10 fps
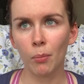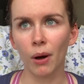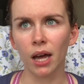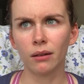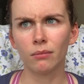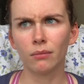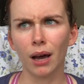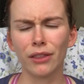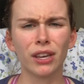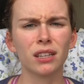but
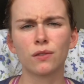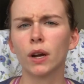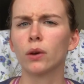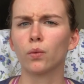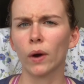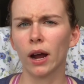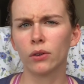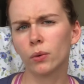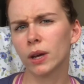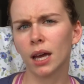I think it's very rare
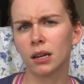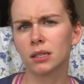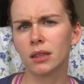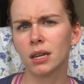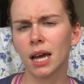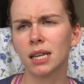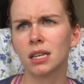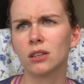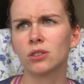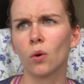that we get into the 90s,